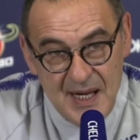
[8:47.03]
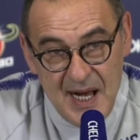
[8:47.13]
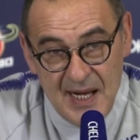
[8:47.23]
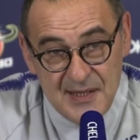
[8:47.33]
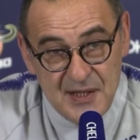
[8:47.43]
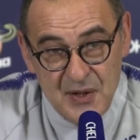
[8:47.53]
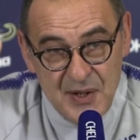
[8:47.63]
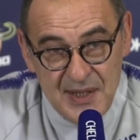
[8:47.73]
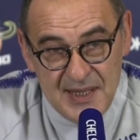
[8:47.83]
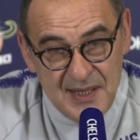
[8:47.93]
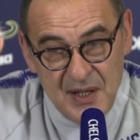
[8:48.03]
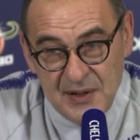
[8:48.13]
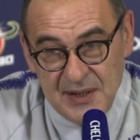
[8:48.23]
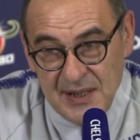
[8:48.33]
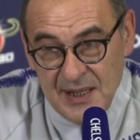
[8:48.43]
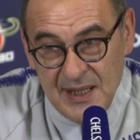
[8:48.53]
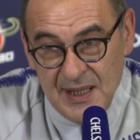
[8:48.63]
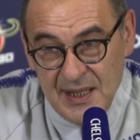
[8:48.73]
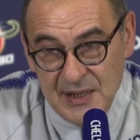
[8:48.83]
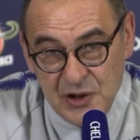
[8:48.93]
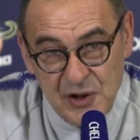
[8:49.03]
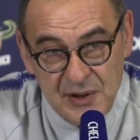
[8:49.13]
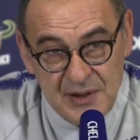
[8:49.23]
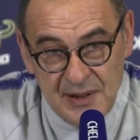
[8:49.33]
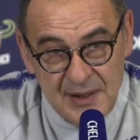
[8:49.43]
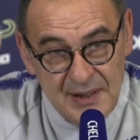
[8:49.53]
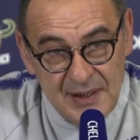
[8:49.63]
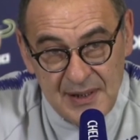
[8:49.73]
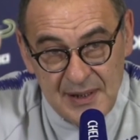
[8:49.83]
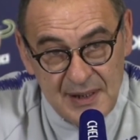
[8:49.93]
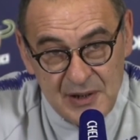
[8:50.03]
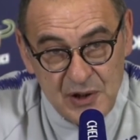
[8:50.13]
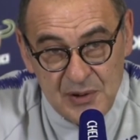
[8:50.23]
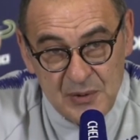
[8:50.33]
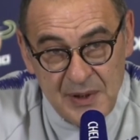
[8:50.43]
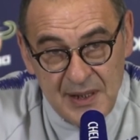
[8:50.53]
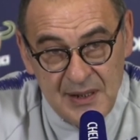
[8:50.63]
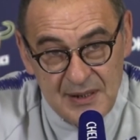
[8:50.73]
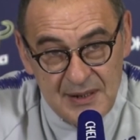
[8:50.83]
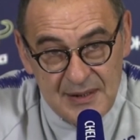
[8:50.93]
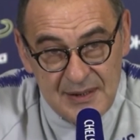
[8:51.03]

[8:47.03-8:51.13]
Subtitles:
And so it's not a short way.